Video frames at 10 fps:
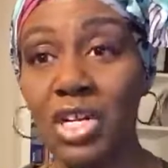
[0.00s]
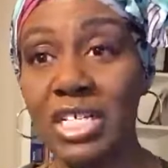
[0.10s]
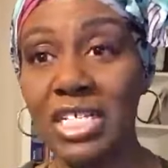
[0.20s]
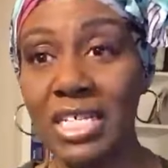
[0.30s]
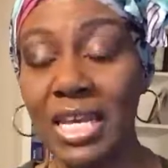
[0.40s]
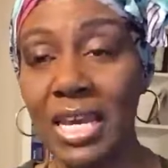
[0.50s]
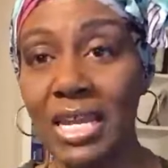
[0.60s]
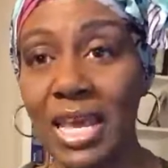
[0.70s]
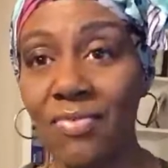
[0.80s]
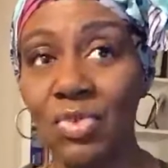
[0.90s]
gushing
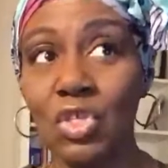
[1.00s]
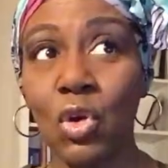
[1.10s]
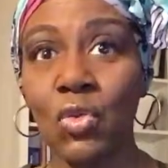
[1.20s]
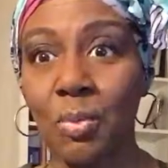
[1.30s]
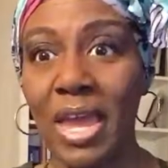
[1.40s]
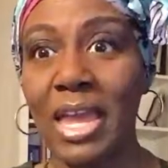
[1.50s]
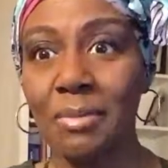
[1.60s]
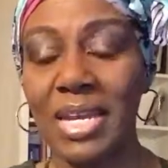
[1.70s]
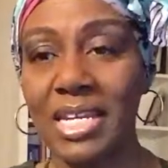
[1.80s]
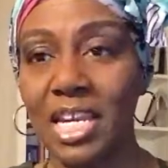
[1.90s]
in, and so the pain
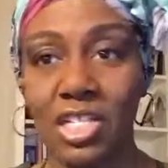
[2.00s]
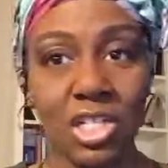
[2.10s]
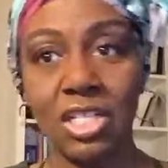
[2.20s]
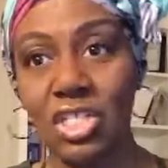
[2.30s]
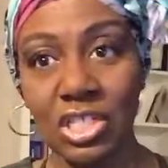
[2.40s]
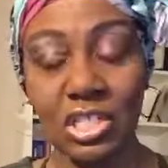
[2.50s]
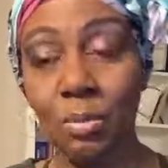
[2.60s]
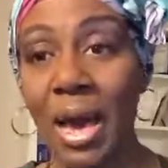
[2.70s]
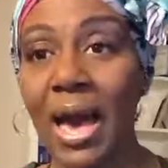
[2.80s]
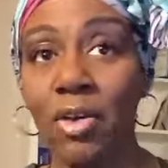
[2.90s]
medication is just a
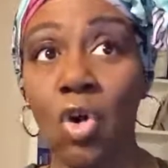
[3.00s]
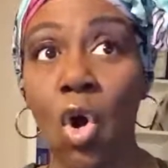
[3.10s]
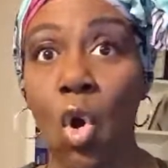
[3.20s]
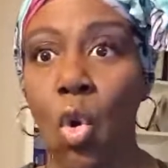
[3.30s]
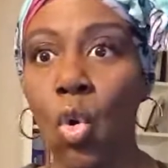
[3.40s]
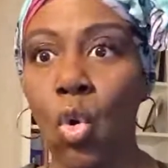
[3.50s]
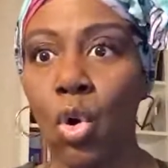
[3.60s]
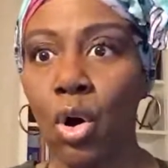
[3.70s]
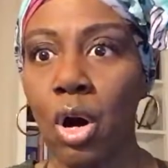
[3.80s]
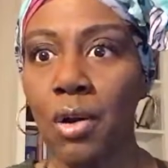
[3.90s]
pot,
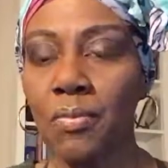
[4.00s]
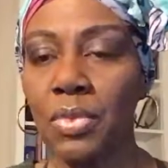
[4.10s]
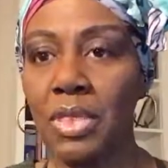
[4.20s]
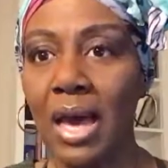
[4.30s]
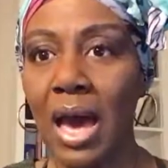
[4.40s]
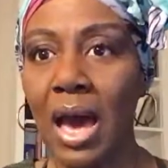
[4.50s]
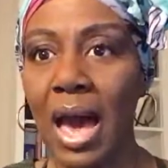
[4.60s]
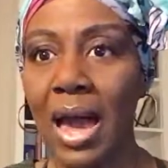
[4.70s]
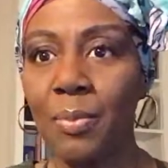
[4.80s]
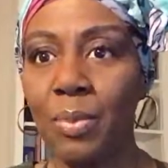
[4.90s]
or the
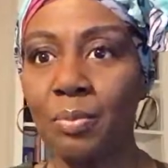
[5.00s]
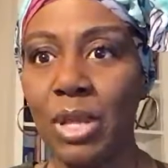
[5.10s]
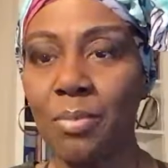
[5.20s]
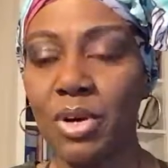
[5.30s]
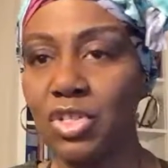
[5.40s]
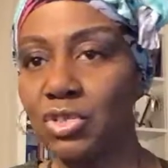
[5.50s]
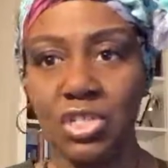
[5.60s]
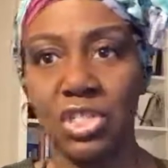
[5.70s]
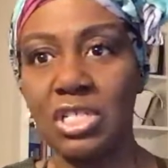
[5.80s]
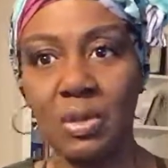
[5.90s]
high blood pressure
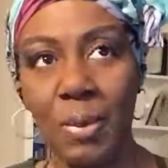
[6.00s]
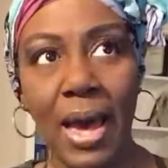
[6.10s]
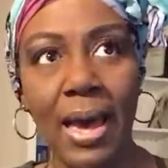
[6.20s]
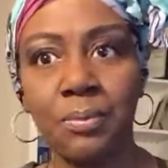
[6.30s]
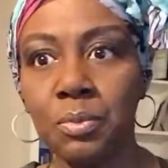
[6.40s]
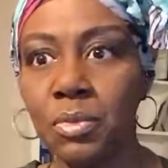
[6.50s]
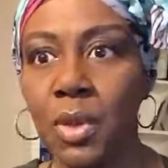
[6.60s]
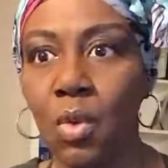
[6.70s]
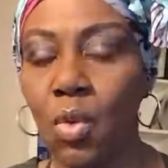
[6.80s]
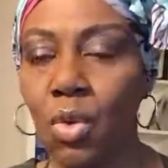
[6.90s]
is just a pot,
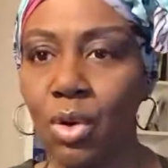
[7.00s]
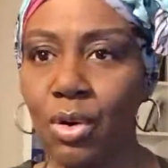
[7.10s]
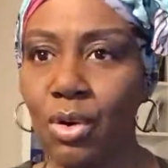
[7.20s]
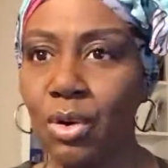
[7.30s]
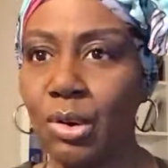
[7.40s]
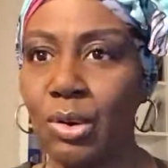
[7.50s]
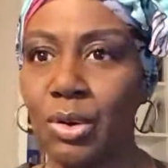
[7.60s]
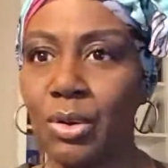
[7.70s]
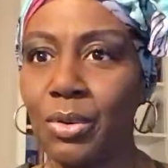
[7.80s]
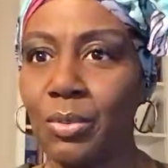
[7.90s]

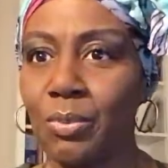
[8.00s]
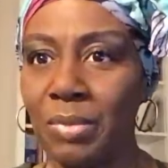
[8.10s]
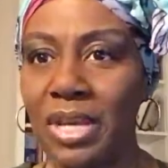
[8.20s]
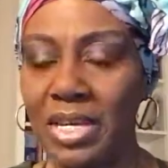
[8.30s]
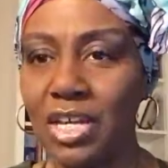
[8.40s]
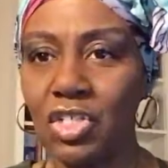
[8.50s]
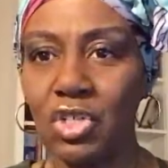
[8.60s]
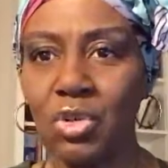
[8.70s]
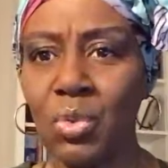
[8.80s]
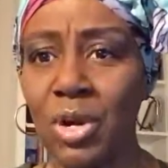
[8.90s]
or
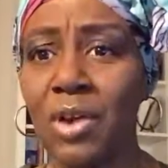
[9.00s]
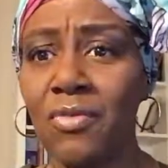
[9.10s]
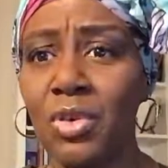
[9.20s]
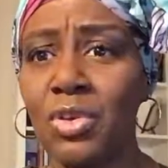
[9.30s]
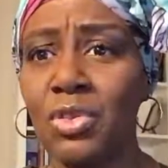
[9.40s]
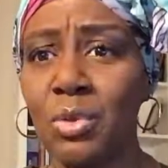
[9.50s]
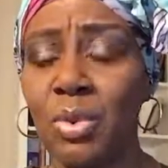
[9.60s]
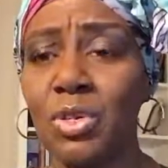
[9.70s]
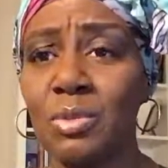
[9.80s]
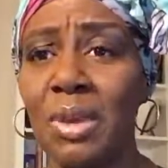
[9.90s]
medication, or whatever the
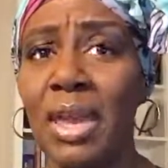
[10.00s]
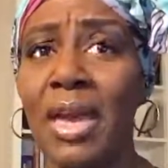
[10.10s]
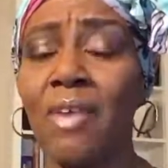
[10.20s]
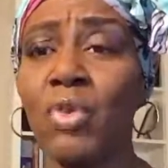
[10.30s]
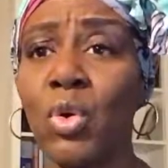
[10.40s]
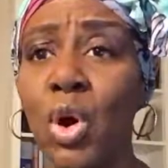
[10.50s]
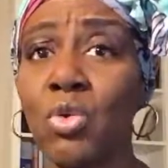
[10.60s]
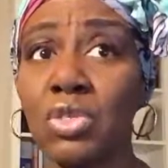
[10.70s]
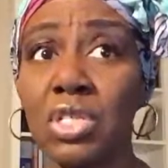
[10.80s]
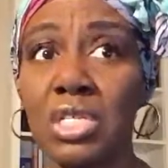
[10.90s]
person may have.
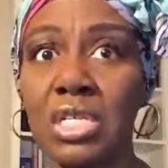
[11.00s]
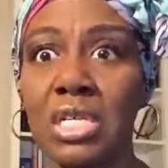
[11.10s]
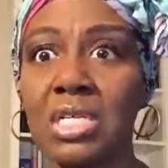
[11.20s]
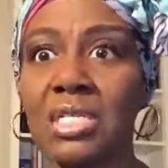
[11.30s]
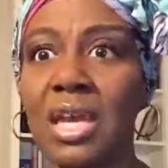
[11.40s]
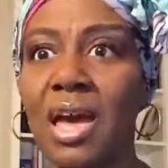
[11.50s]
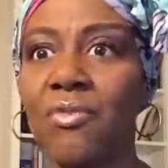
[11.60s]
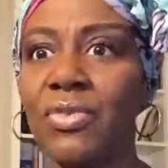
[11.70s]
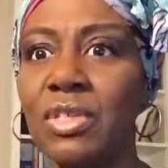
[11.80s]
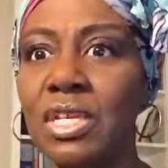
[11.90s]
Crohn's disease, they
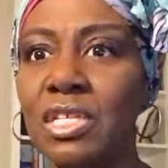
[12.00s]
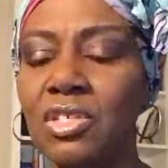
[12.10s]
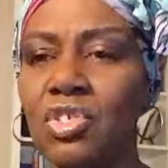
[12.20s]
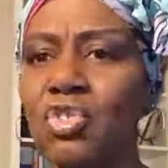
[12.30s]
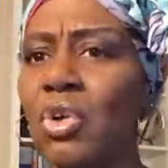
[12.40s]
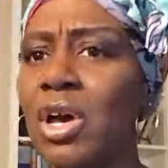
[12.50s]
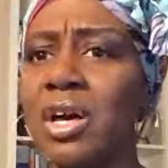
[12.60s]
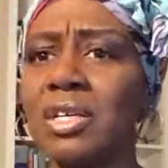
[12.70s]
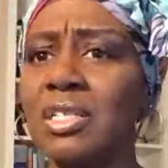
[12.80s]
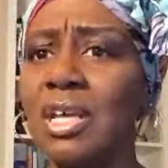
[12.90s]
have these
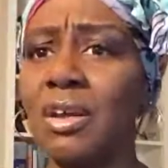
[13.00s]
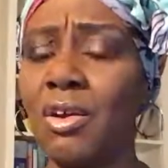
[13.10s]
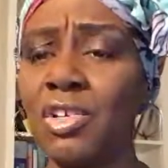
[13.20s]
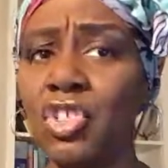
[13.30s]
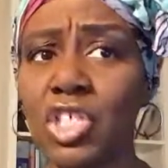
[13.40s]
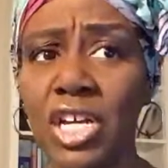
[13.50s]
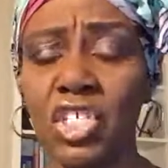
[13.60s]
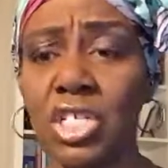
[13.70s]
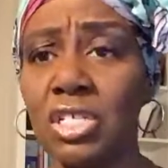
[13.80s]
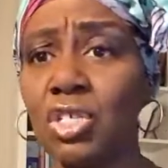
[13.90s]
drugs that are
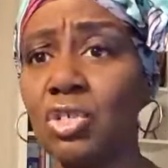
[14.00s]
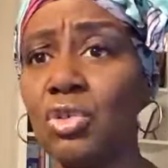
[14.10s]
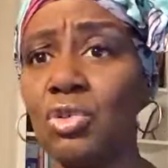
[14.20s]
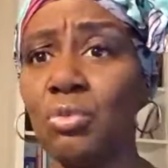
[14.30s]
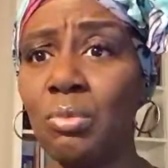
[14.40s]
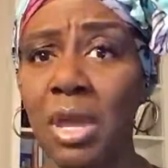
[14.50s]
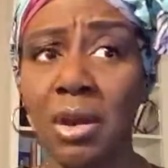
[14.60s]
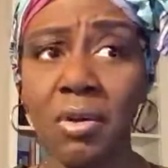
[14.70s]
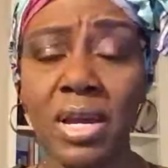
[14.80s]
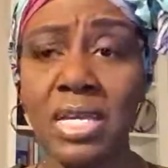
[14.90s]
injections to
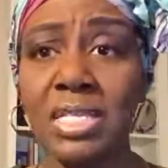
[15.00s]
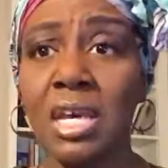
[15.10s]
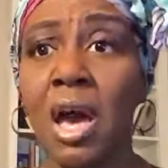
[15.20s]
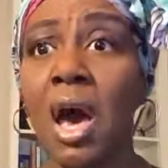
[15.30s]
Humiras.